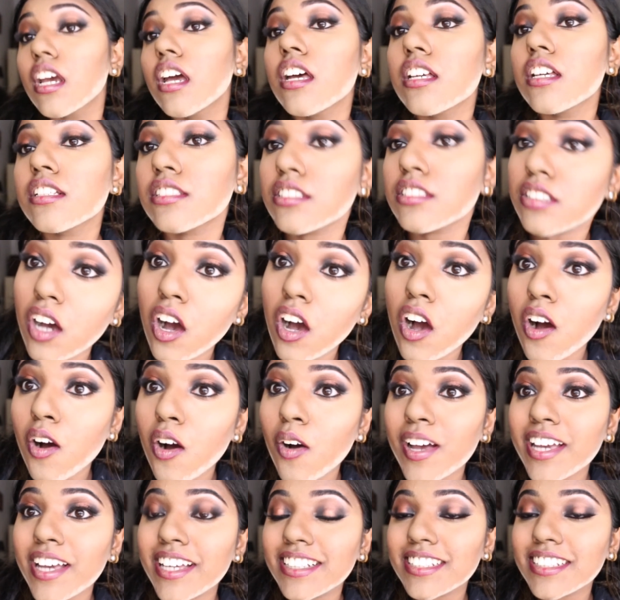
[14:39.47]
So
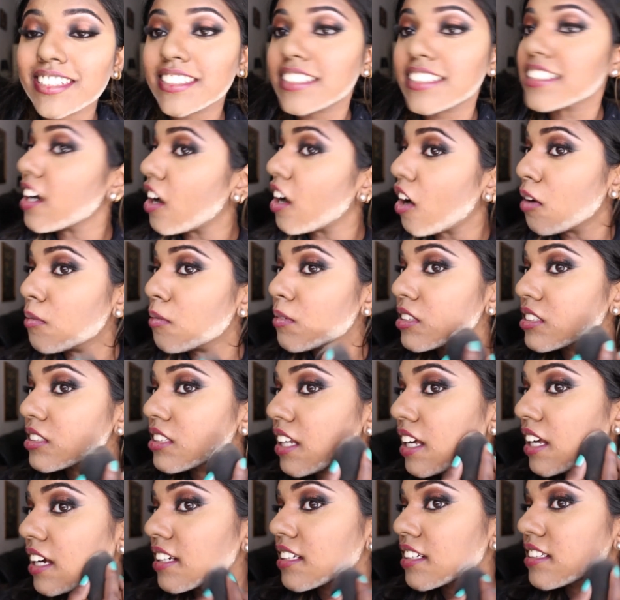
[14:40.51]
it's almost
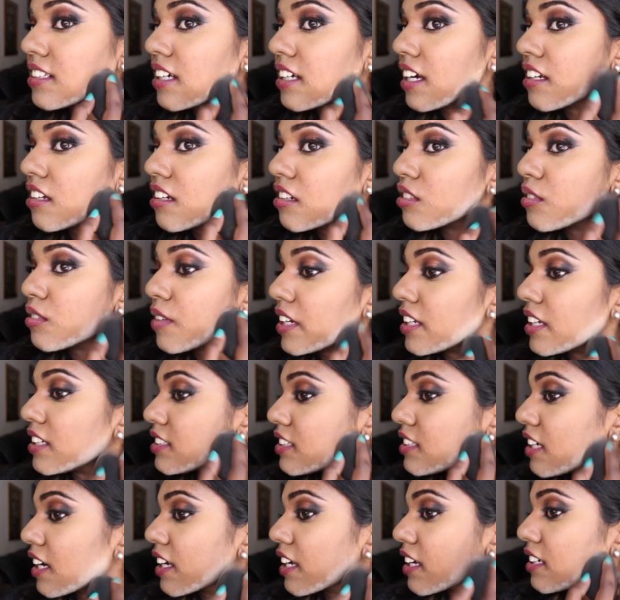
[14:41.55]
like 10 to 20
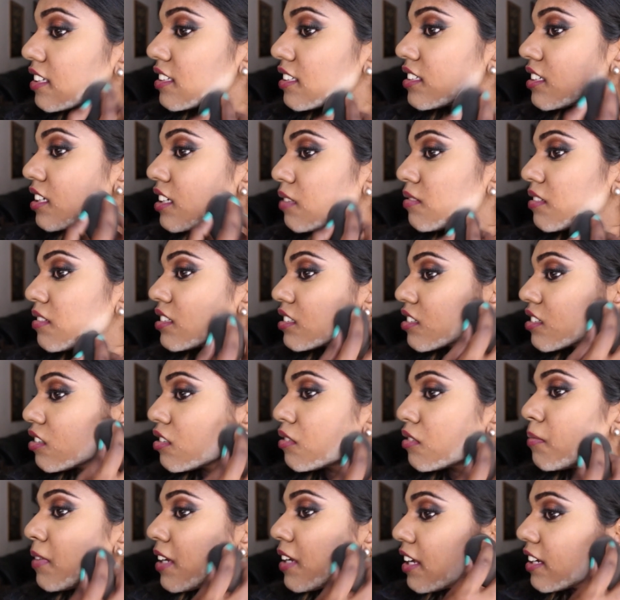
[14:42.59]
seconds. I'm just gonna
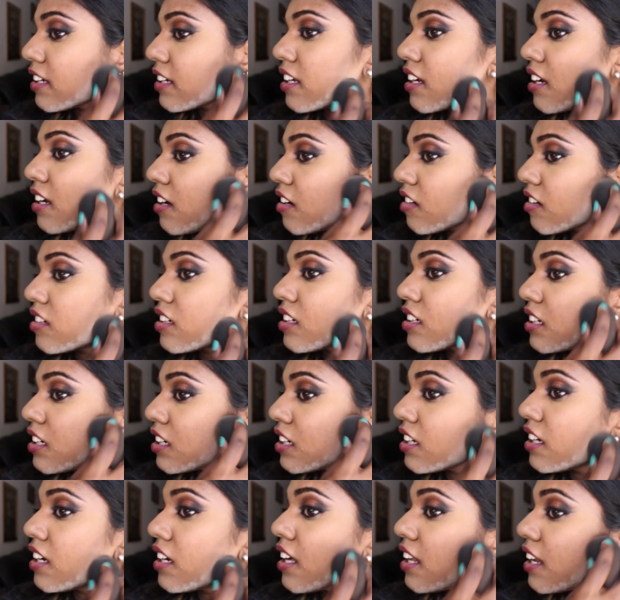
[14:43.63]
blend it out.
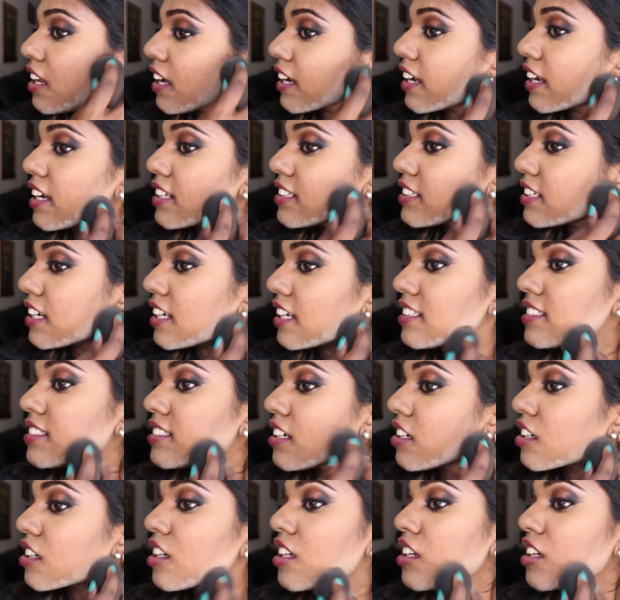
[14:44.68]
Like I said,
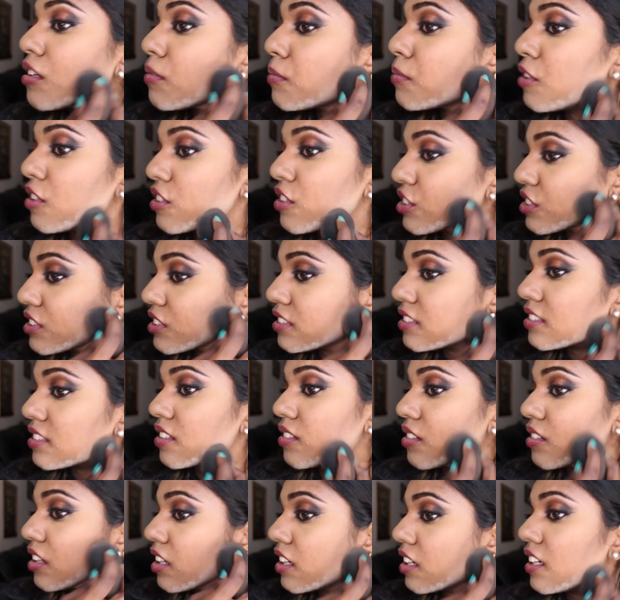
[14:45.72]
circular motions
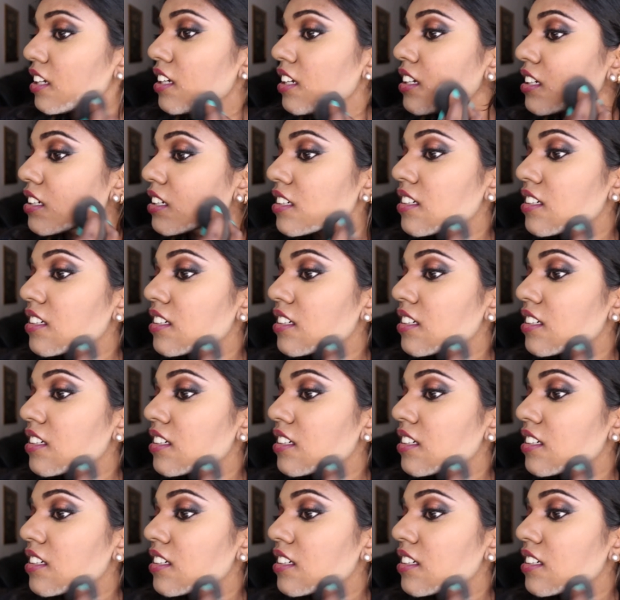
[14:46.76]
only.